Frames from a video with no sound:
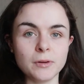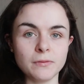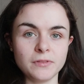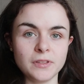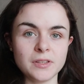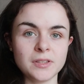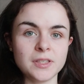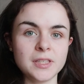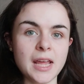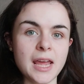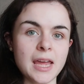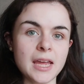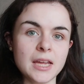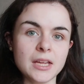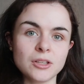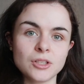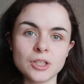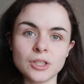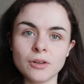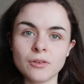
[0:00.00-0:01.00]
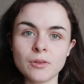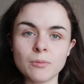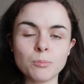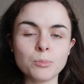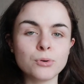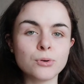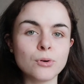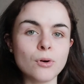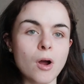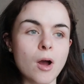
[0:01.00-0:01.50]
of the stage, you know, the
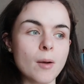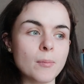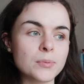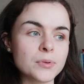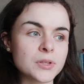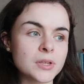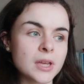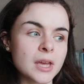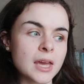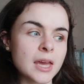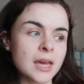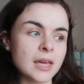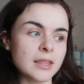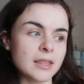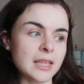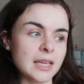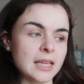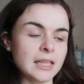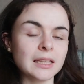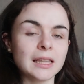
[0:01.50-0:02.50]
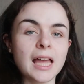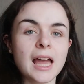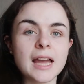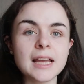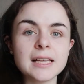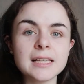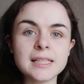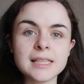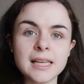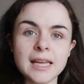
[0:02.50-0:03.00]
props, the
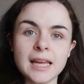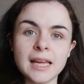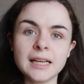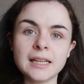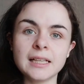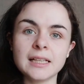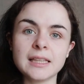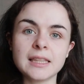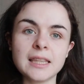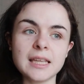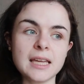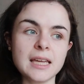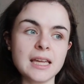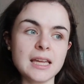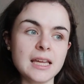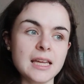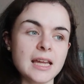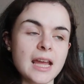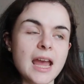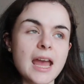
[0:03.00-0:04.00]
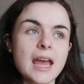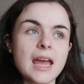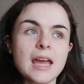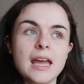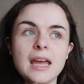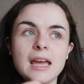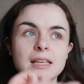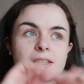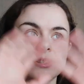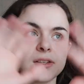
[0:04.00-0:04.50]
lighting, the
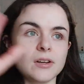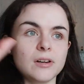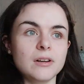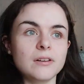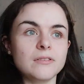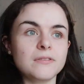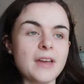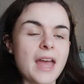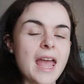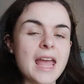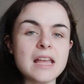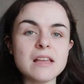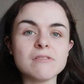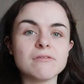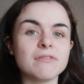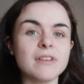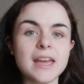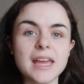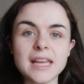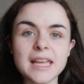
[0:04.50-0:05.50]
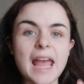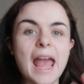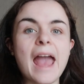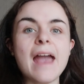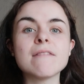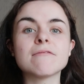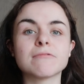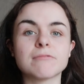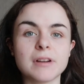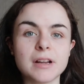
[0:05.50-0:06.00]
sort of AV,
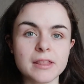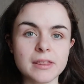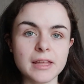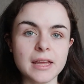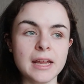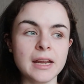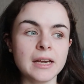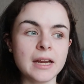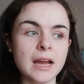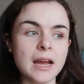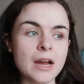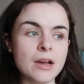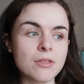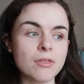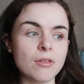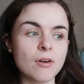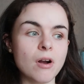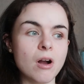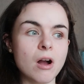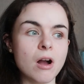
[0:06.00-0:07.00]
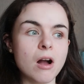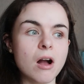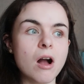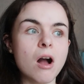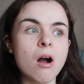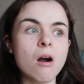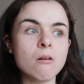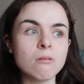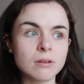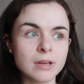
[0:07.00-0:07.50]
everything, I thought,
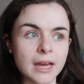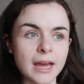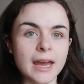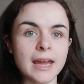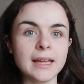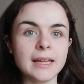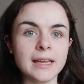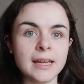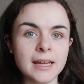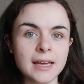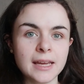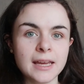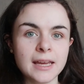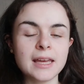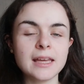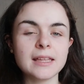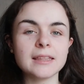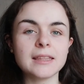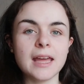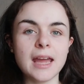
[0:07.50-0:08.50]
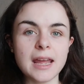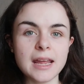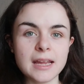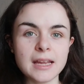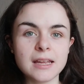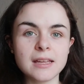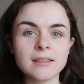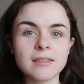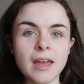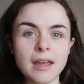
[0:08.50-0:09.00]
okay,
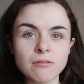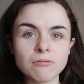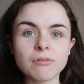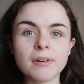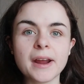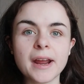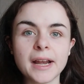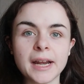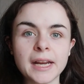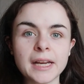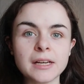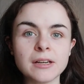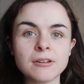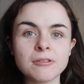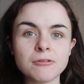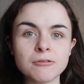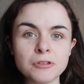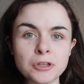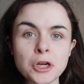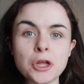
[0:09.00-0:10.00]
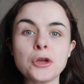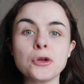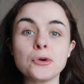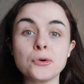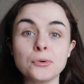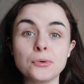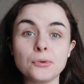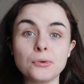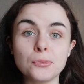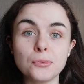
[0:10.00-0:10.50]
they really
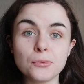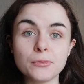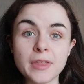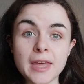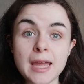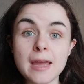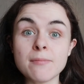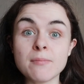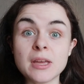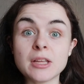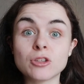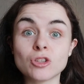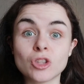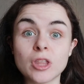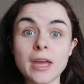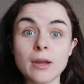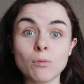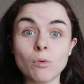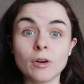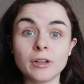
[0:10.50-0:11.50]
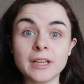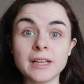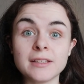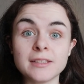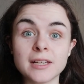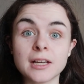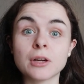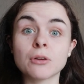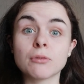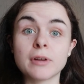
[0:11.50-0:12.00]
knew the image they wanted
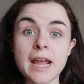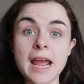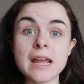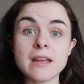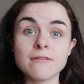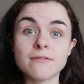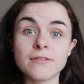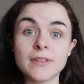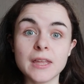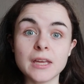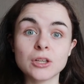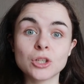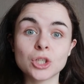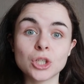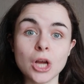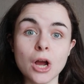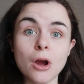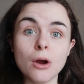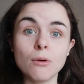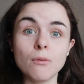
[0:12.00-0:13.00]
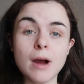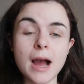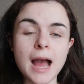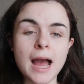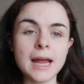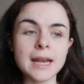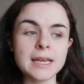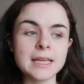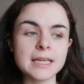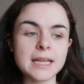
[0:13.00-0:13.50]
to create for this show,
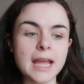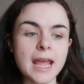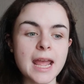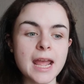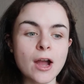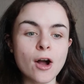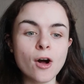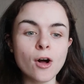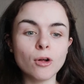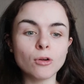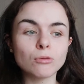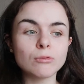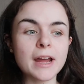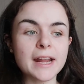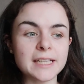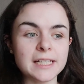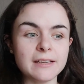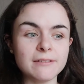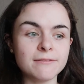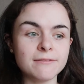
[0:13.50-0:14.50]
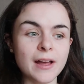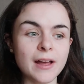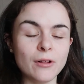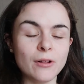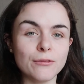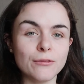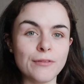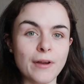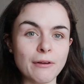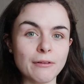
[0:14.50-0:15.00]
and it already
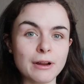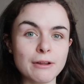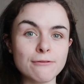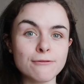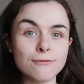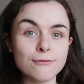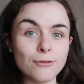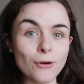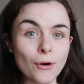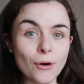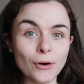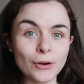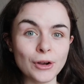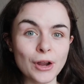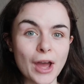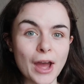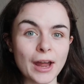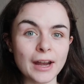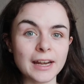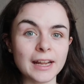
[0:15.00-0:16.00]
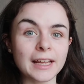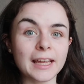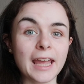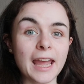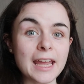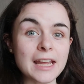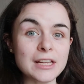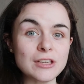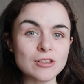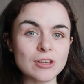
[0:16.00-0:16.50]
felt very fun and
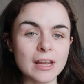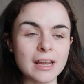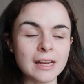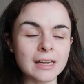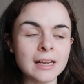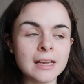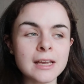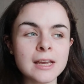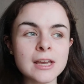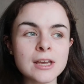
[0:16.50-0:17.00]
engaging.